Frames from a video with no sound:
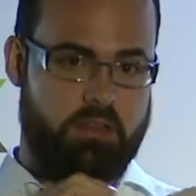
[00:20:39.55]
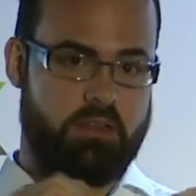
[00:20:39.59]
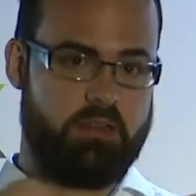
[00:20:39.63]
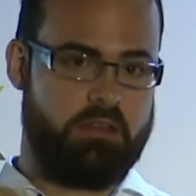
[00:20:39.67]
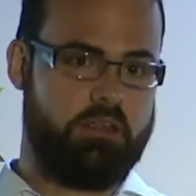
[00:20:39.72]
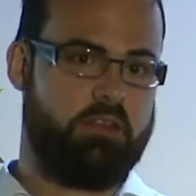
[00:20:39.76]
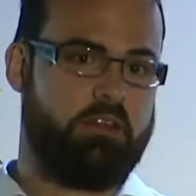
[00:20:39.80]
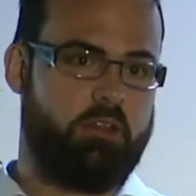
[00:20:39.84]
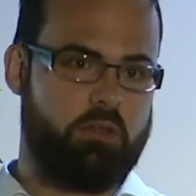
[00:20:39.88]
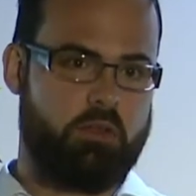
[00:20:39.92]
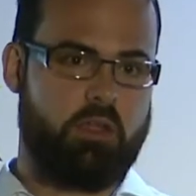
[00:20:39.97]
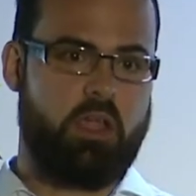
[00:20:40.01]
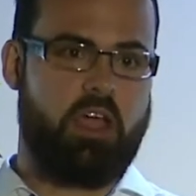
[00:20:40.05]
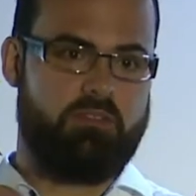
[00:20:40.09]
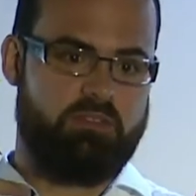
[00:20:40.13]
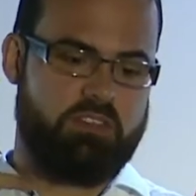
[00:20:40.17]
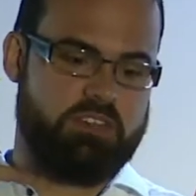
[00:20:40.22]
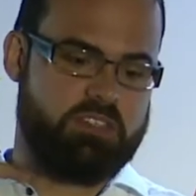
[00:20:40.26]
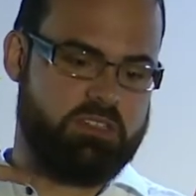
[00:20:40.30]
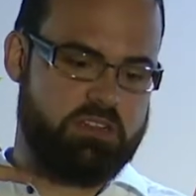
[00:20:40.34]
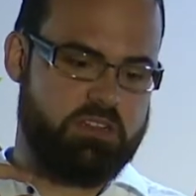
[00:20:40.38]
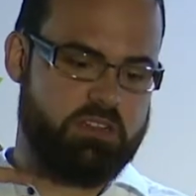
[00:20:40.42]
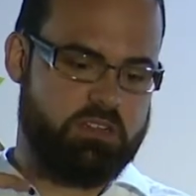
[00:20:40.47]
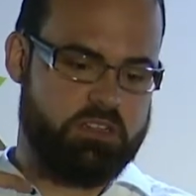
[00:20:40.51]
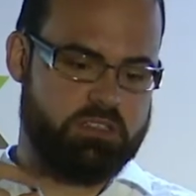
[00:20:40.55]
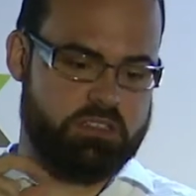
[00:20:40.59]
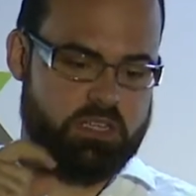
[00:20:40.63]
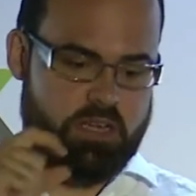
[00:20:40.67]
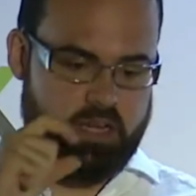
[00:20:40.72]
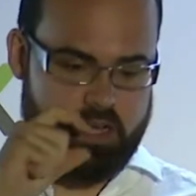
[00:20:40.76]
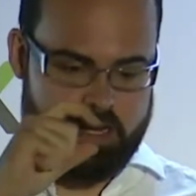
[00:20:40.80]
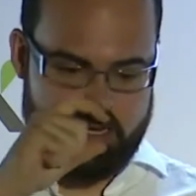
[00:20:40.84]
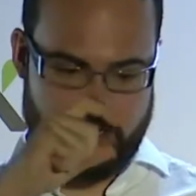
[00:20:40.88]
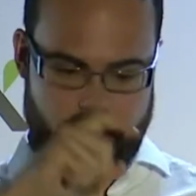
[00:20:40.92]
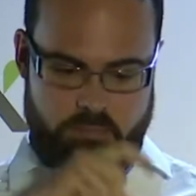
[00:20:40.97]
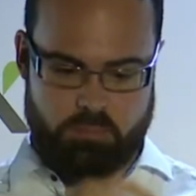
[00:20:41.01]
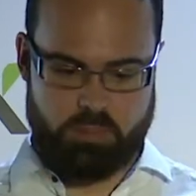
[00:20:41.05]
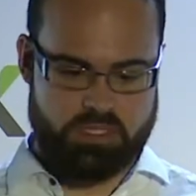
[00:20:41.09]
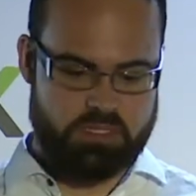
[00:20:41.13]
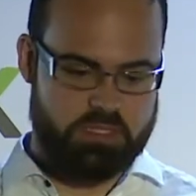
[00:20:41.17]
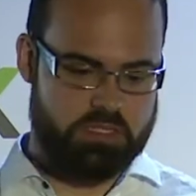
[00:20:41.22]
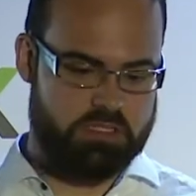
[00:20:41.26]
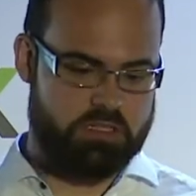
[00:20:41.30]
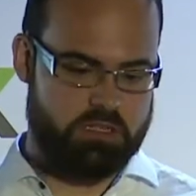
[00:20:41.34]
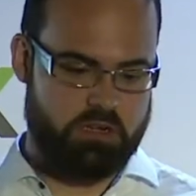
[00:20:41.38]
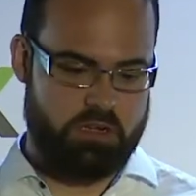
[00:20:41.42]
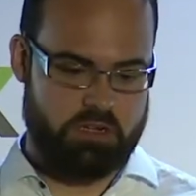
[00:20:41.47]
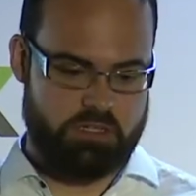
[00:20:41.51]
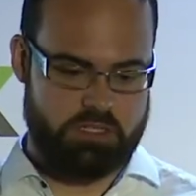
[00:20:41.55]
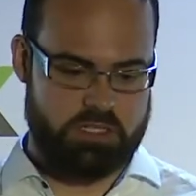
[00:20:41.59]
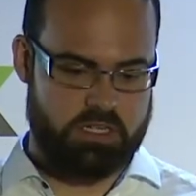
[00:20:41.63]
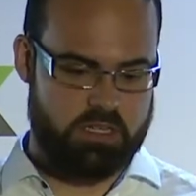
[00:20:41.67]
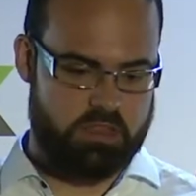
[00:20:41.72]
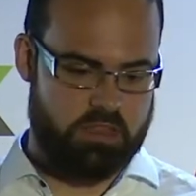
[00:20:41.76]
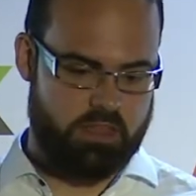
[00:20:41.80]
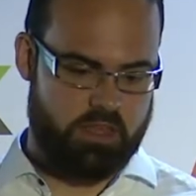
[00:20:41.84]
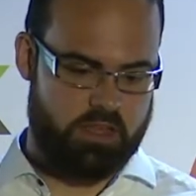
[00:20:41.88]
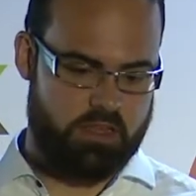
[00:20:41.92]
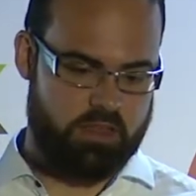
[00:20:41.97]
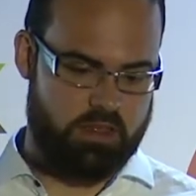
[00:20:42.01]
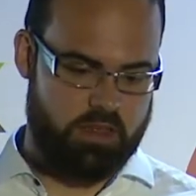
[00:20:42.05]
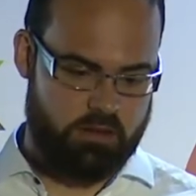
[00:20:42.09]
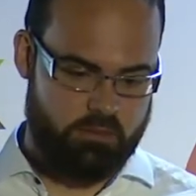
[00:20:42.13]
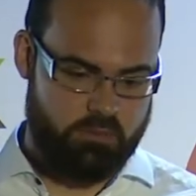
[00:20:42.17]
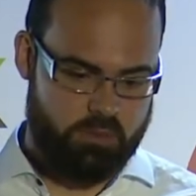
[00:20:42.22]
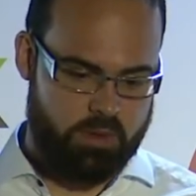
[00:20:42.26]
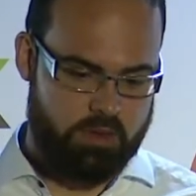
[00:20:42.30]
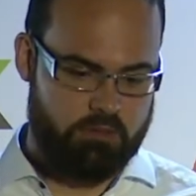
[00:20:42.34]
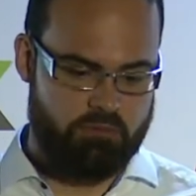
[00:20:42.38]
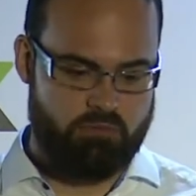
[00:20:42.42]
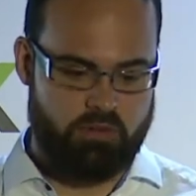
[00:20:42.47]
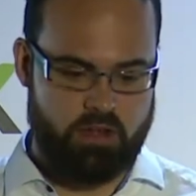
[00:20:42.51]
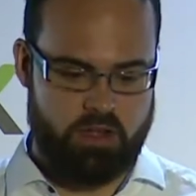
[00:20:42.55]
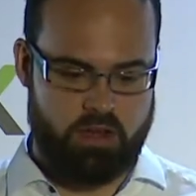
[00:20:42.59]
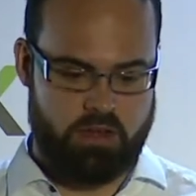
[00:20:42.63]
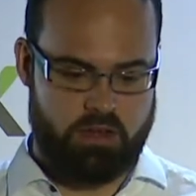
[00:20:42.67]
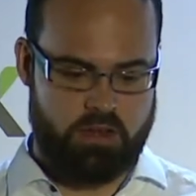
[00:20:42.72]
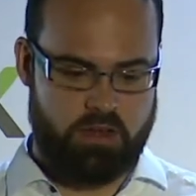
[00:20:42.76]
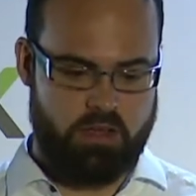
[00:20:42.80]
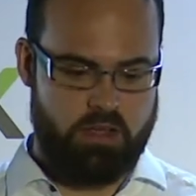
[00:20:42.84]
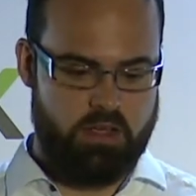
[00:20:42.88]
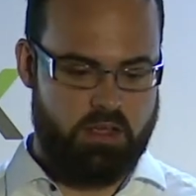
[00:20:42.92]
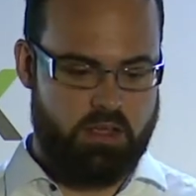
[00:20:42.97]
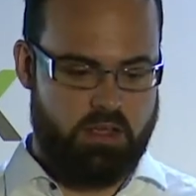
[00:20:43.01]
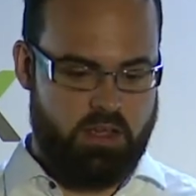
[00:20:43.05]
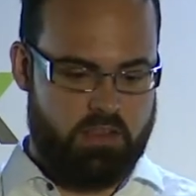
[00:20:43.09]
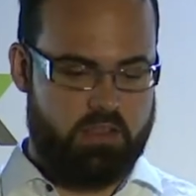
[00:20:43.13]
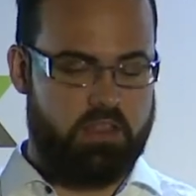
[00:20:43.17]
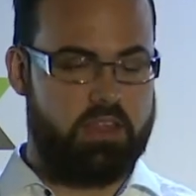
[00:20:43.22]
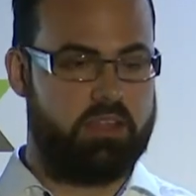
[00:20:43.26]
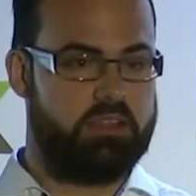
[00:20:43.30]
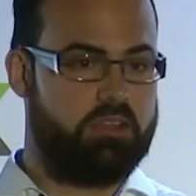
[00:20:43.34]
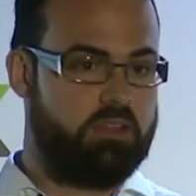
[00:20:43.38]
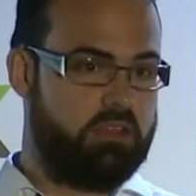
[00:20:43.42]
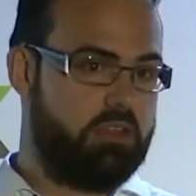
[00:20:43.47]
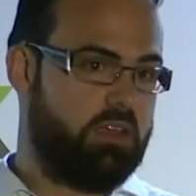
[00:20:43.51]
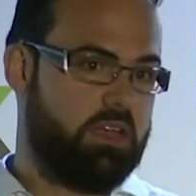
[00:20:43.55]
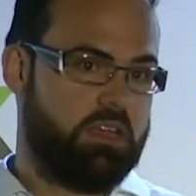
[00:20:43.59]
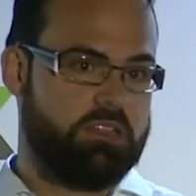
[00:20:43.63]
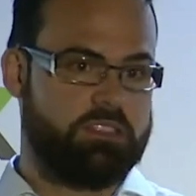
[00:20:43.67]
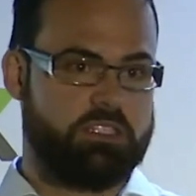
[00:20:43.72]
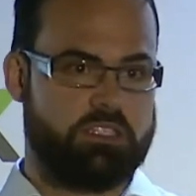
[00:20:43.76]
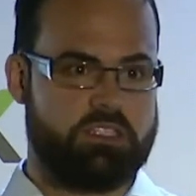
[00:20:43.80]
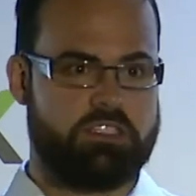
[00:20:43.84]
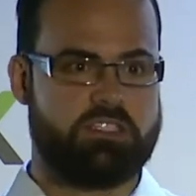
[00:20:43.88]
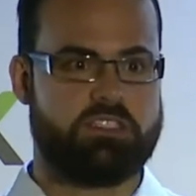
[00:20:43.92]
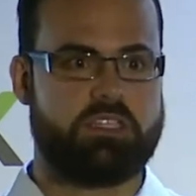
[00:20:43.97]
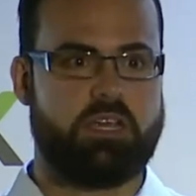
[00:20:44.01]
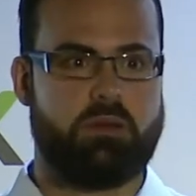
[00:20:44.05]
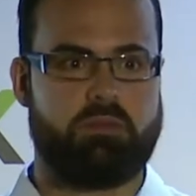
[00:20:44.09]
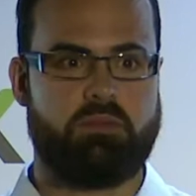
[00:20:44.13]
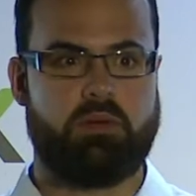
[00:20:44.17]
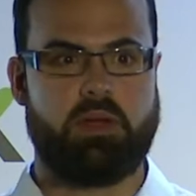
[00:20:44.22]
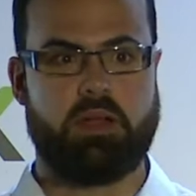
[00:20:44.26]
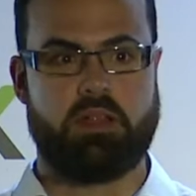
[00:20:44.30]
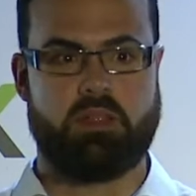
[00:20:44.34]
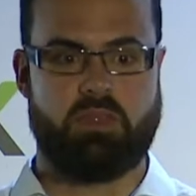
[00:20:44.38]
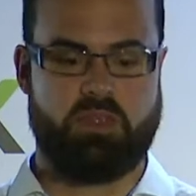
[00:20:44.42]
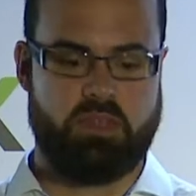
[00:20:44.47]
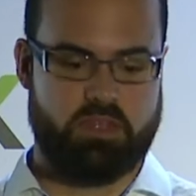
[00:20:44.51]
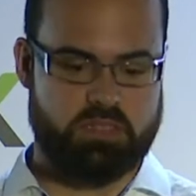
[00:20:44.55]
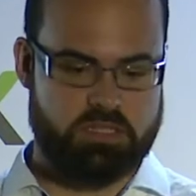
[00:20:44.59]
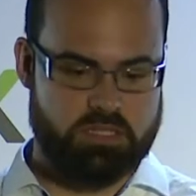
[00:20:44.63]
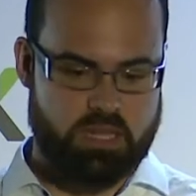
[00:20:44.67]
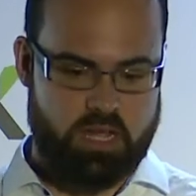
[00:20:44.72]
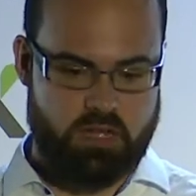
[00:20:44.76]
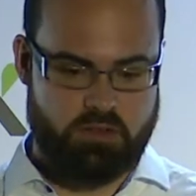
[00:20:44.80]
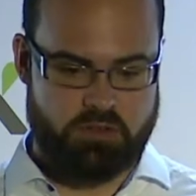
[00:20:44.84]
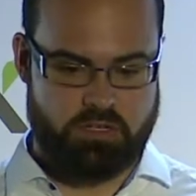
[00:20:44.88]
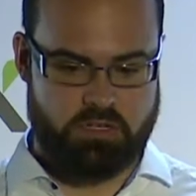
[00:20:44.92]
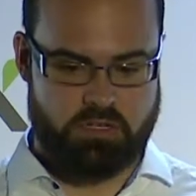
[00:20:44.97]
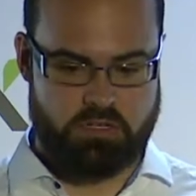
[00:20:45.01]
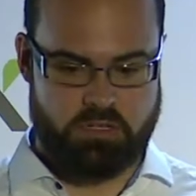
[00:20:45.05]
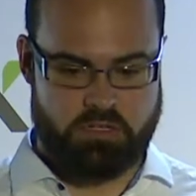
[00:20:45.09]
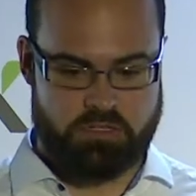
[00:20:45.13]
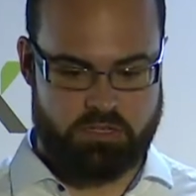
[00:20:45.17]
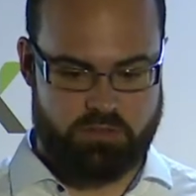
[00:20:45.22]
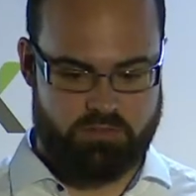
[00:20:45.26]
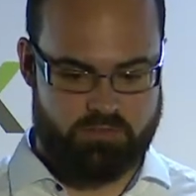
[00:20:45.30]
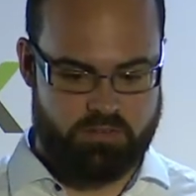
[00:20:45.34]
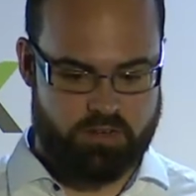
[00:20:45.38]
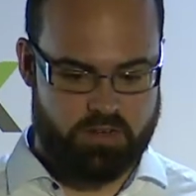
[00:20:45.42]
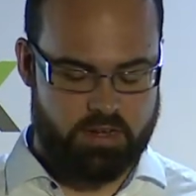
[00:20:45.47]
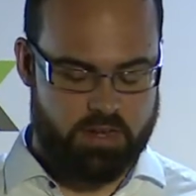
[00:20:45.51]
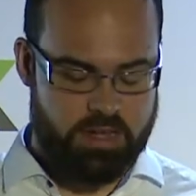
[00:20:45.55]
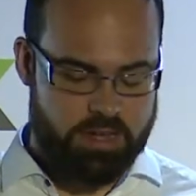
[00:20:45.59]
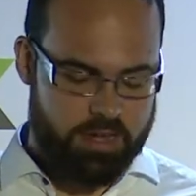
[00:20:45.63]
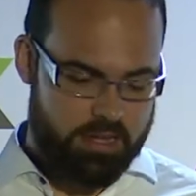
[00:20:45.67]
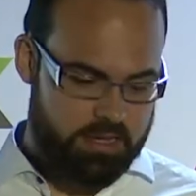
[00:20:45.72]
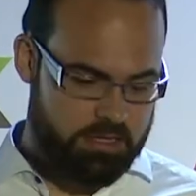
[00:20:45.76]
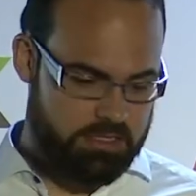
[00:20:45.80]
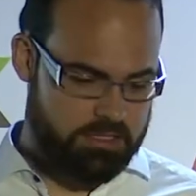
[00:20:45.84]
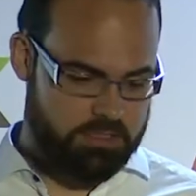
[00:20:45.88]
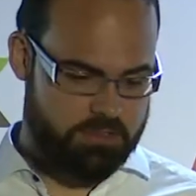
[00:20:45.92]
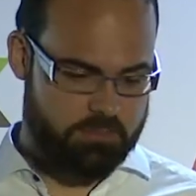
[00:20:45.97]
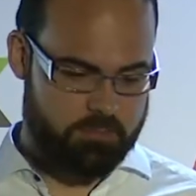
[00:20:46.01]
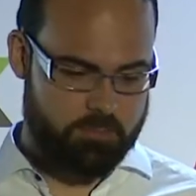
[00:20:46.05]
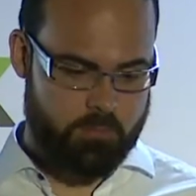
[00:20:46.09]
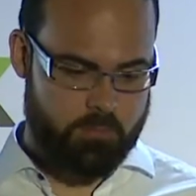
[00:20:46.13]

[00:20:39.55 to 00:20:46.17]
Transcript: You know, you have this little tiny business logic that we run, and then you can just separate things out in different layers,